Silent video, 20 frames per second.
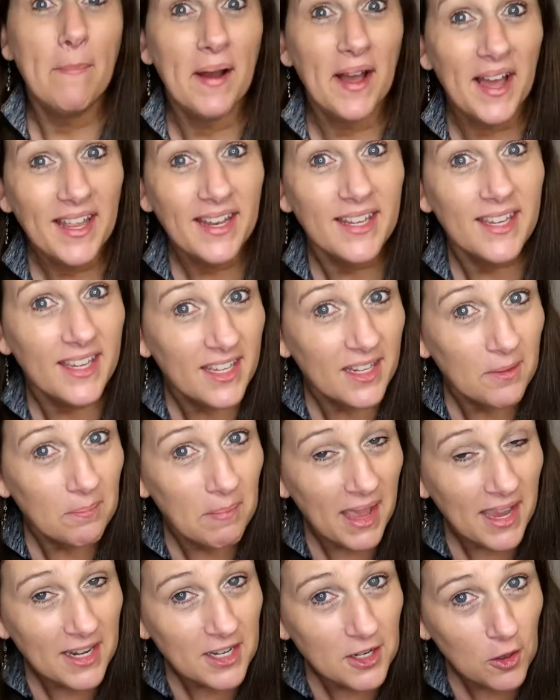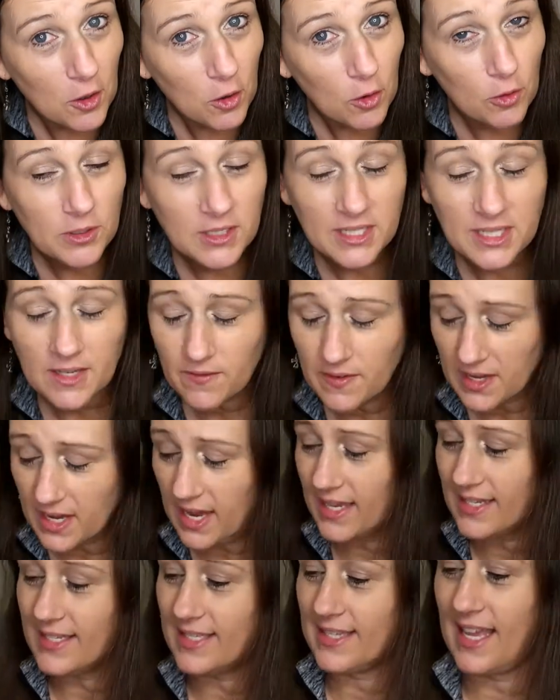But getting back to the whole
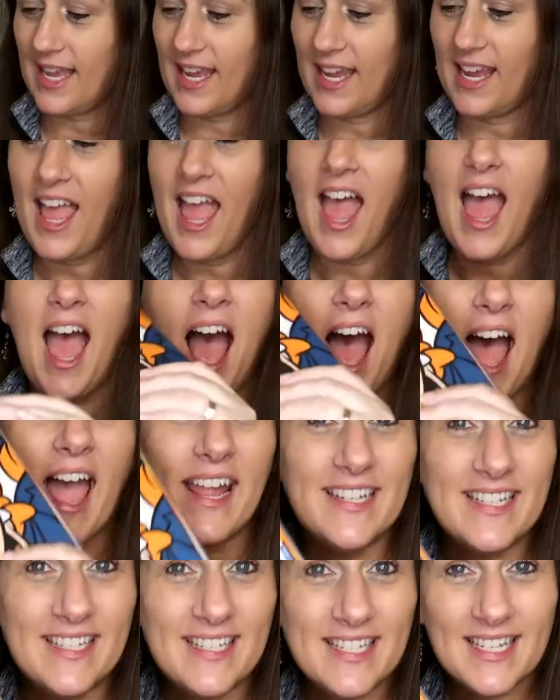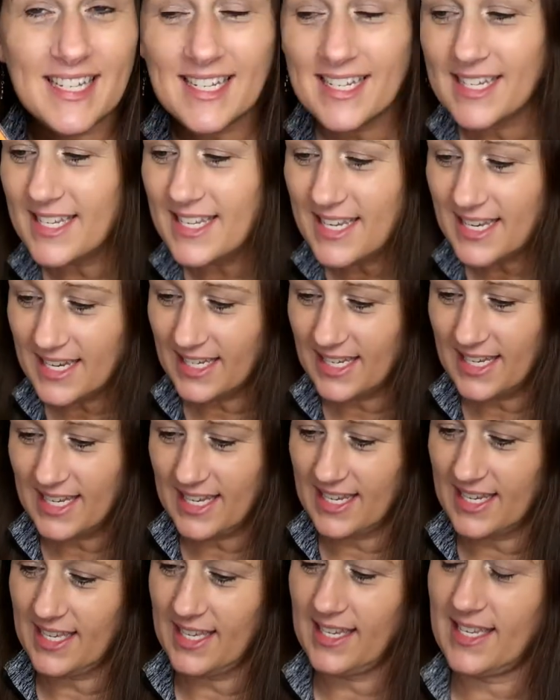CVS thing, I did
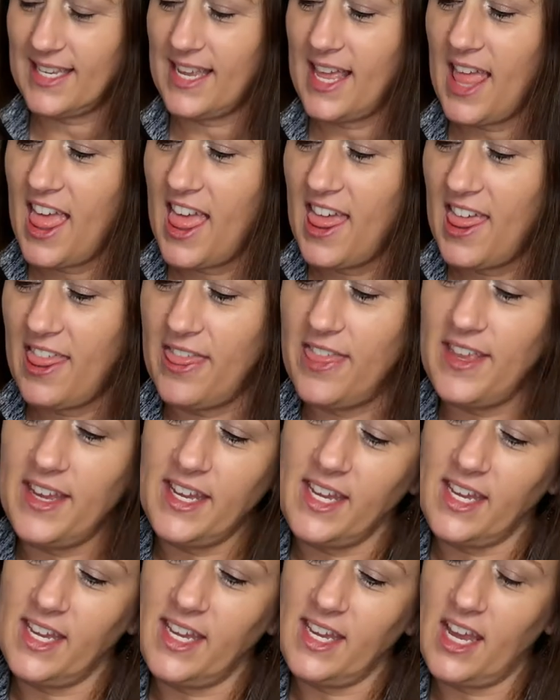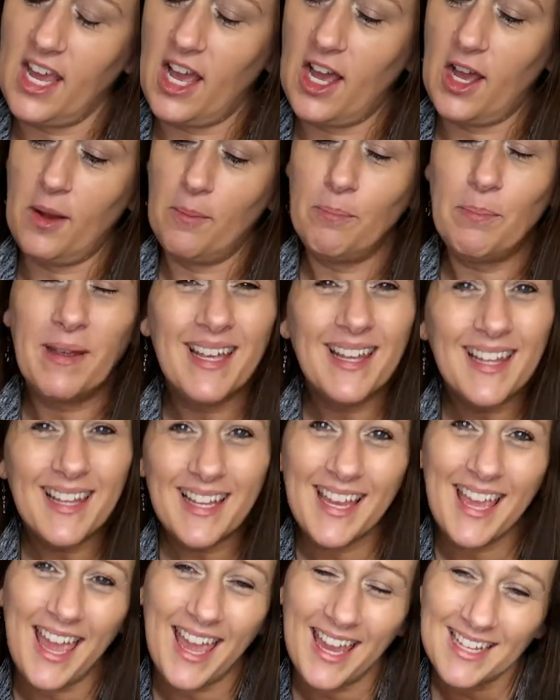get the
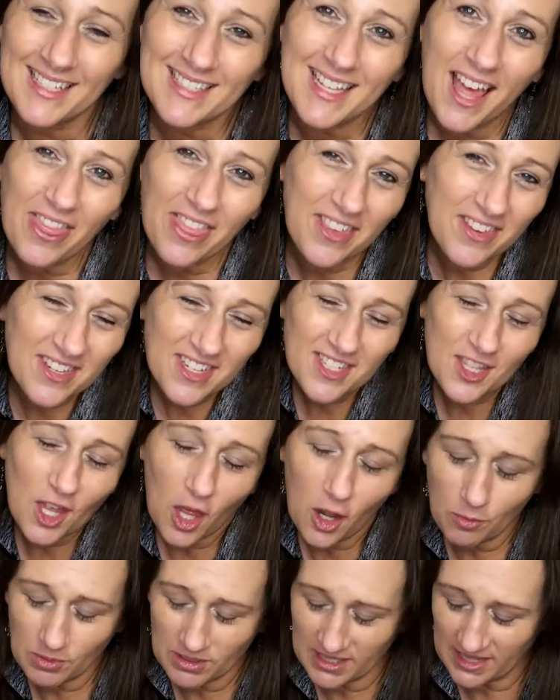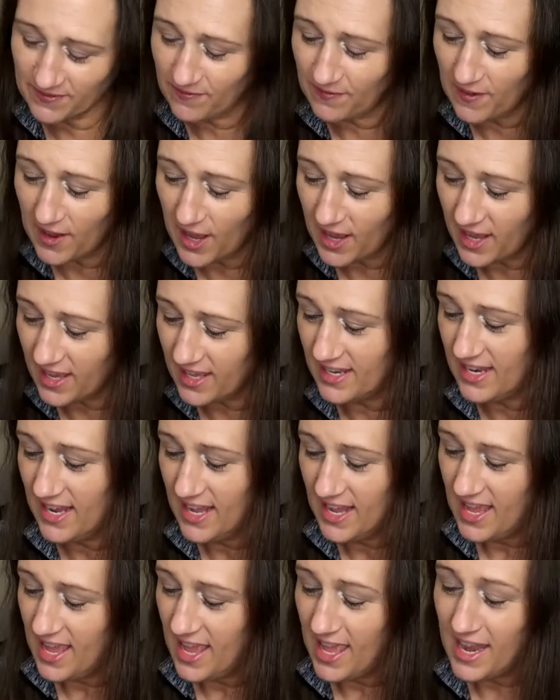pillowcase. I just thought it was fun,
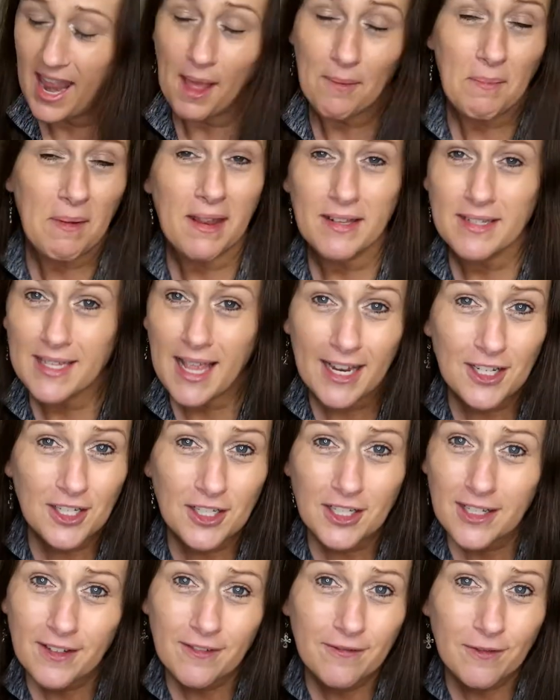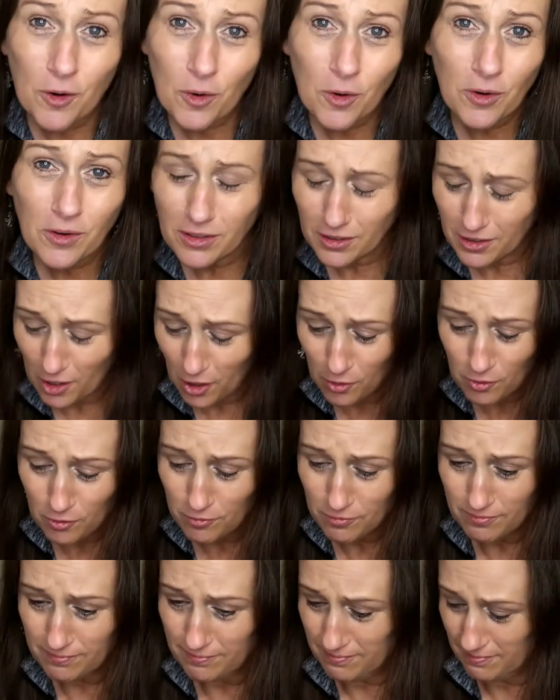and it's actually for, you know,
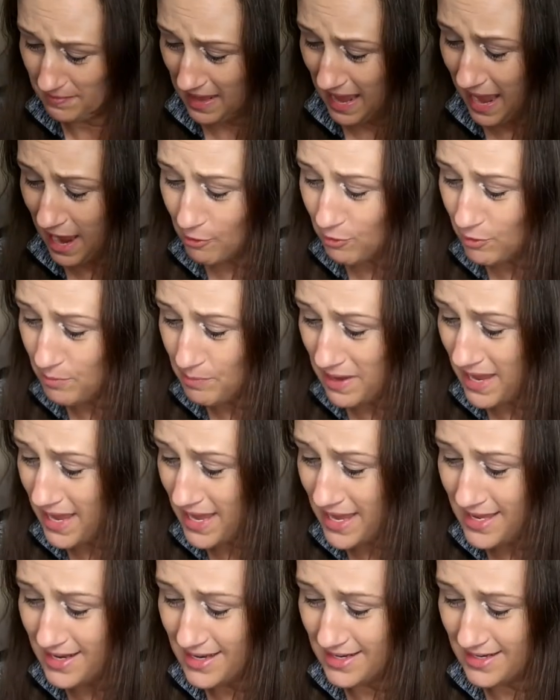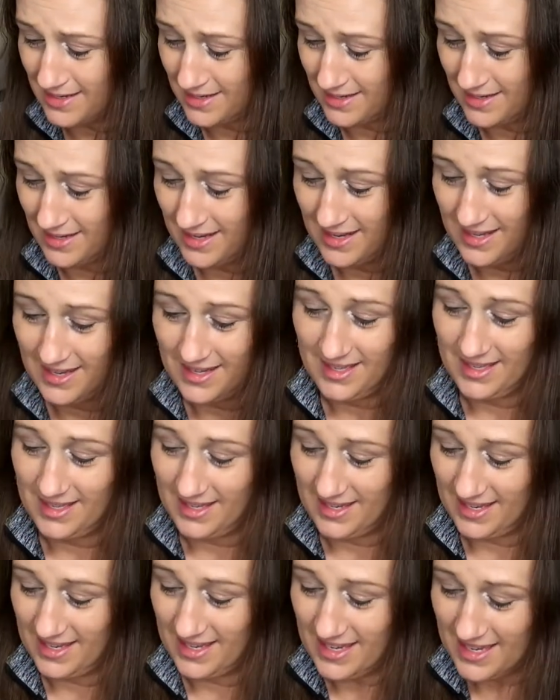our bed. And
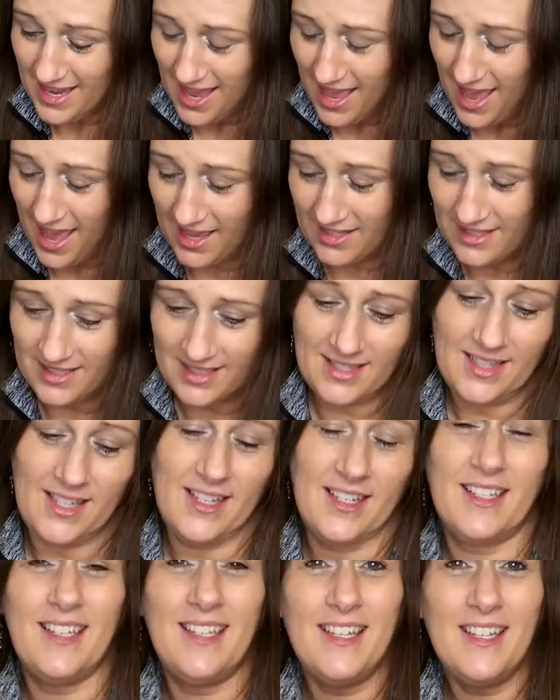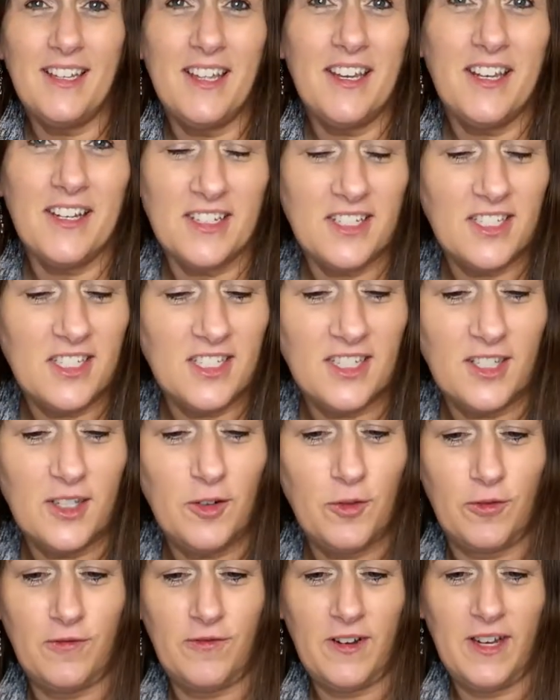yeah, I just thought it just a
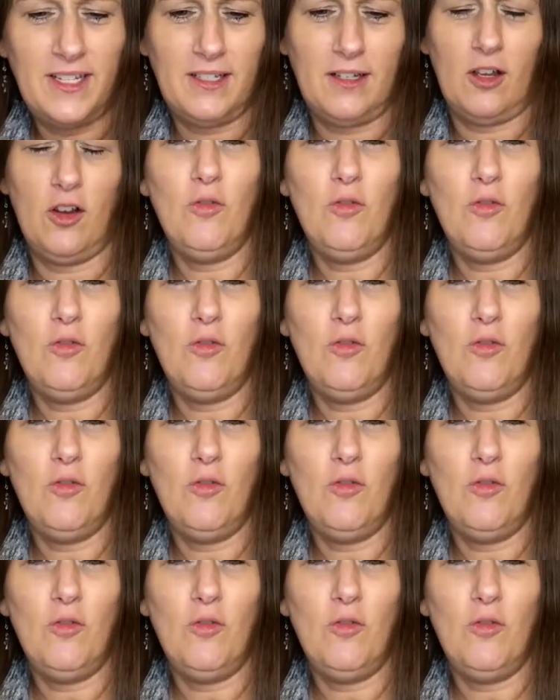little fun.